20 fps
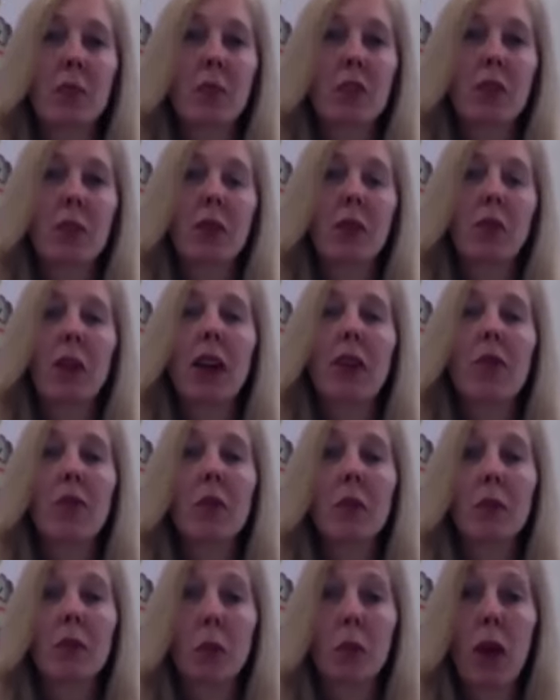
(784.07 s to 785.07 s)
to me right
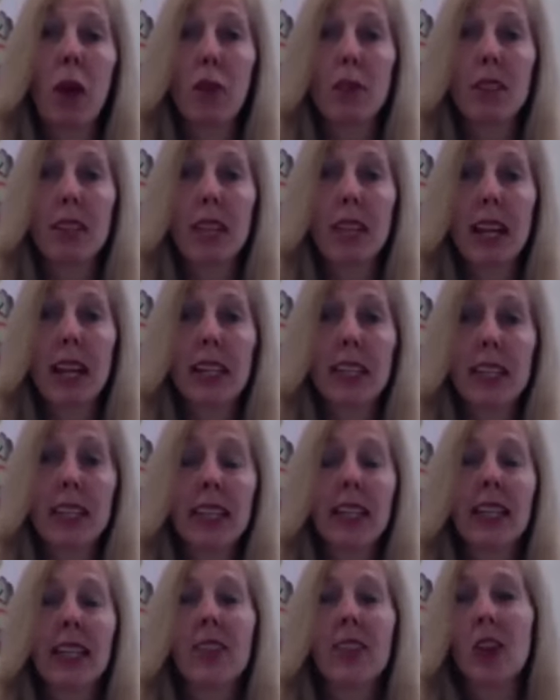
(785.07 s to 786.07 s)
from the website,
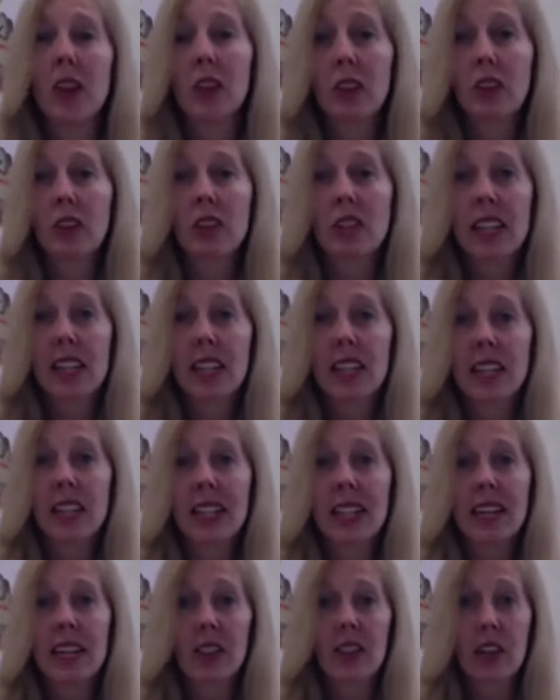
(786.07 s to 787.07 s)
Doctor
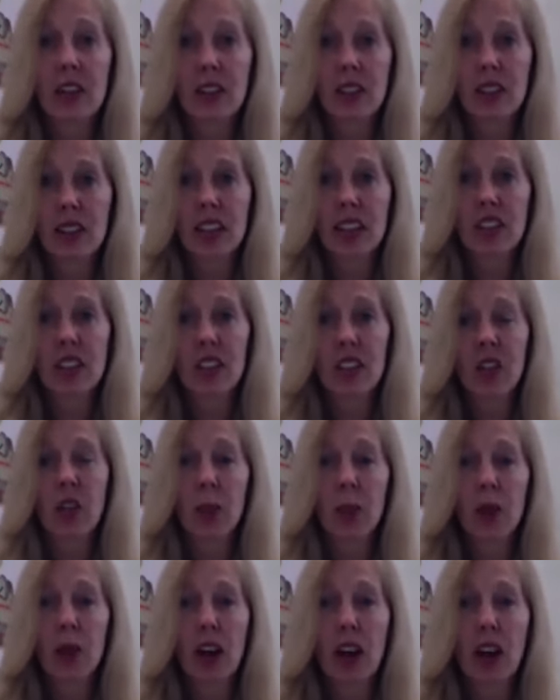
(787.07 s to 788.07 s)
Stacey at dr stacey
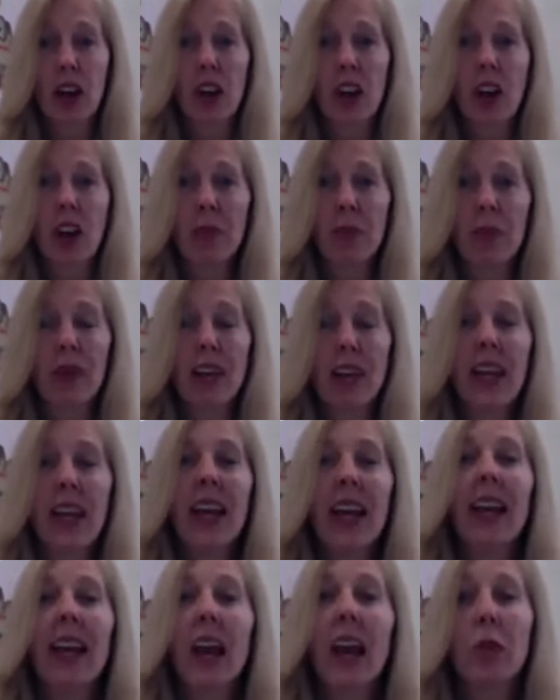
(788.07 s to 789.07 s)
cooper dot com,
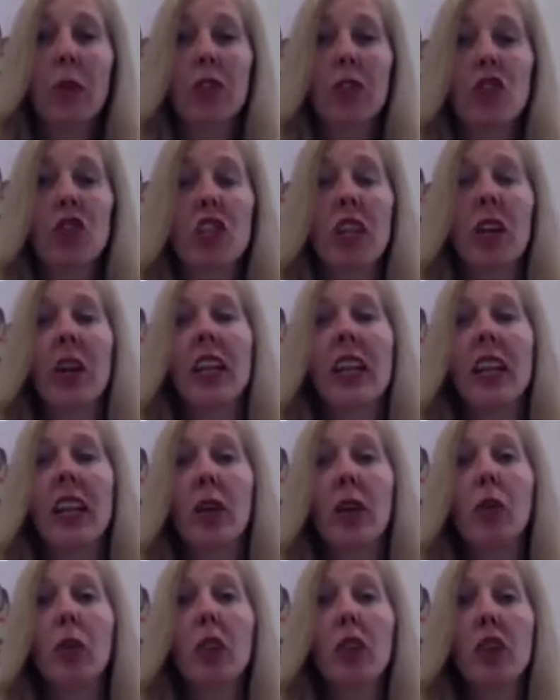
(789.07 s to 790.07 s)
and I will share
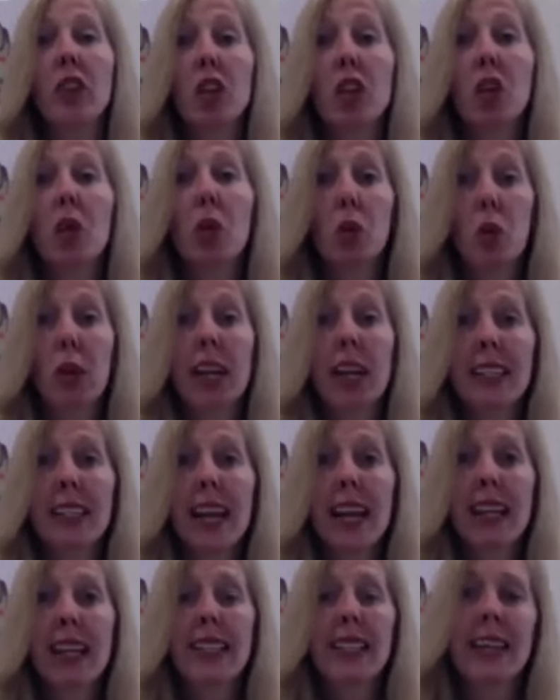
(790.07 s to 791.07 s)
here with you
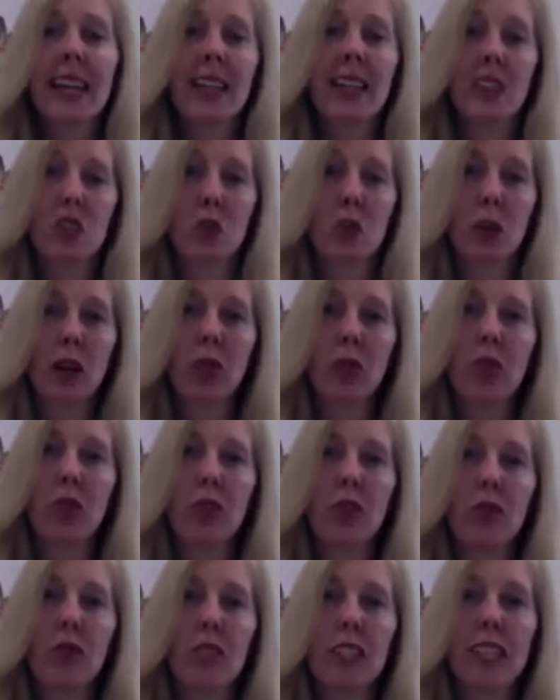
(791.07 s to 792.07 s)
weekdays at twelve
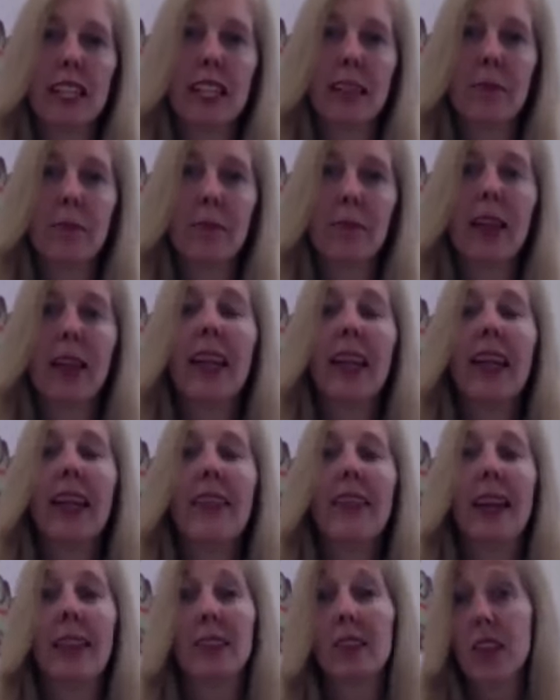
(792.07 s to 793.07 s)
fifteen,
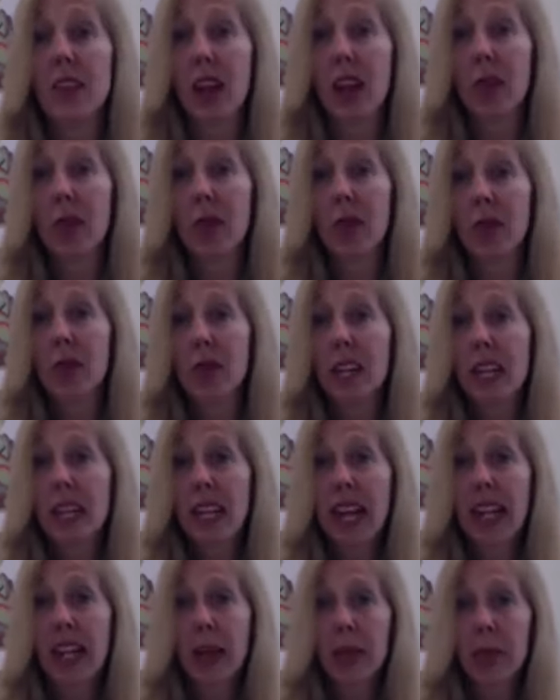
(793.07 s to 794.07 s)
that's nine fifteen
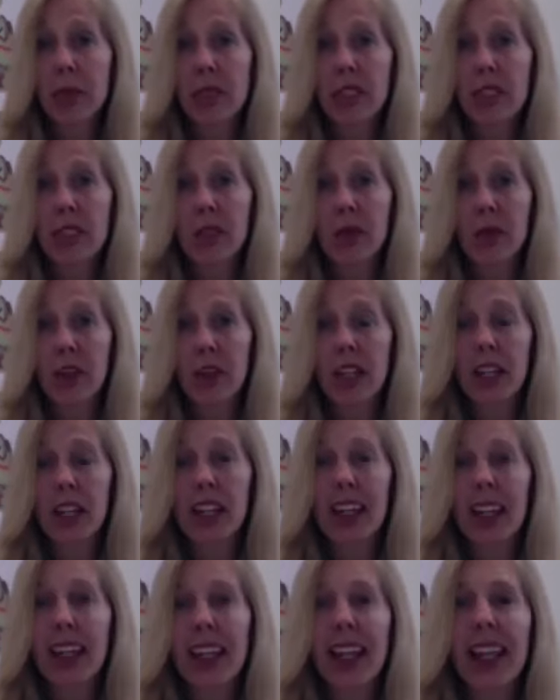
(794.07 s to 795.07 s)
a m Pacific,
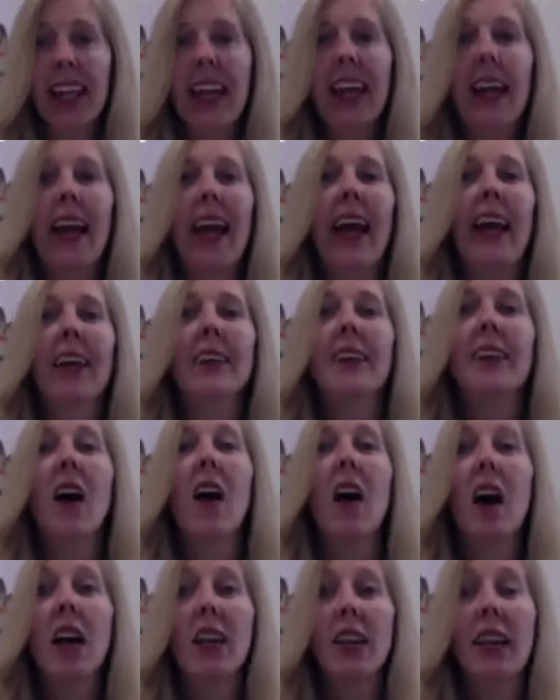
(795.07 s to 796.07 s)
and
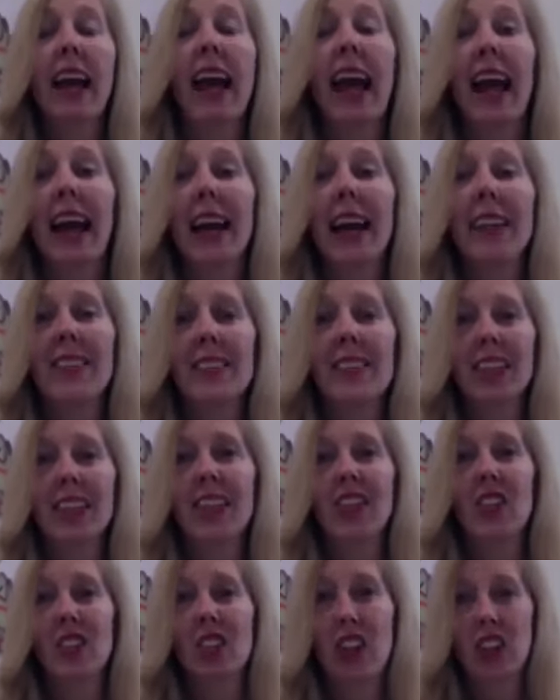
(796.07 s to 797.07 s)
on
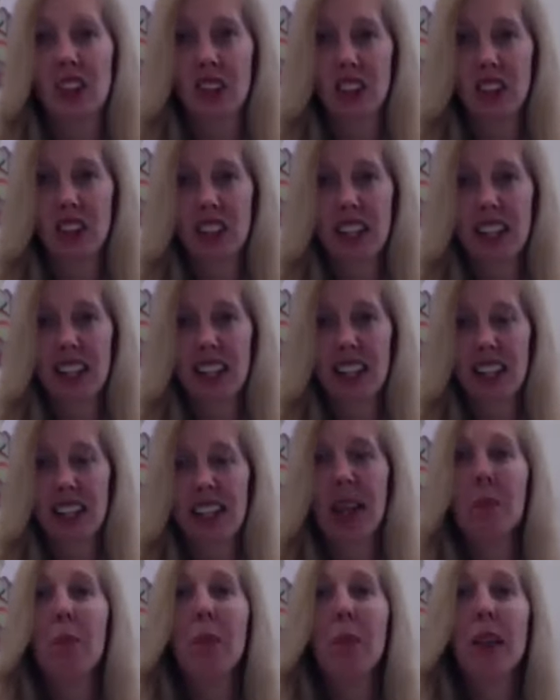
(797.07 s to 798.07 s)
Ask Doctor
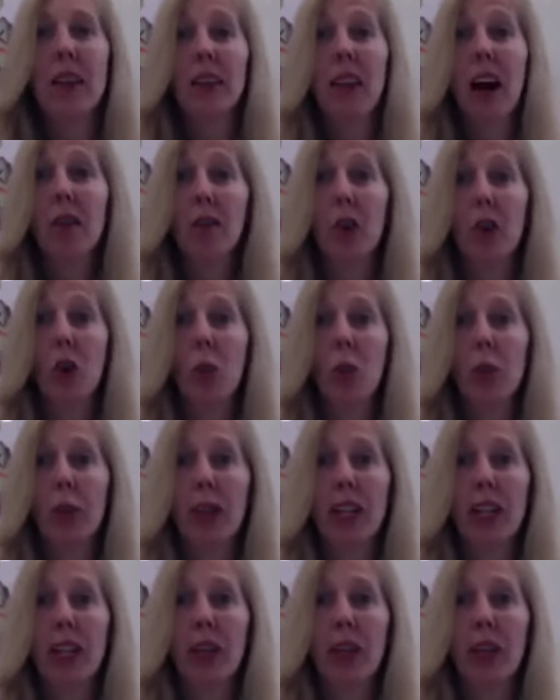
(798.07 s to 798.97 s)
Stacey, my live open.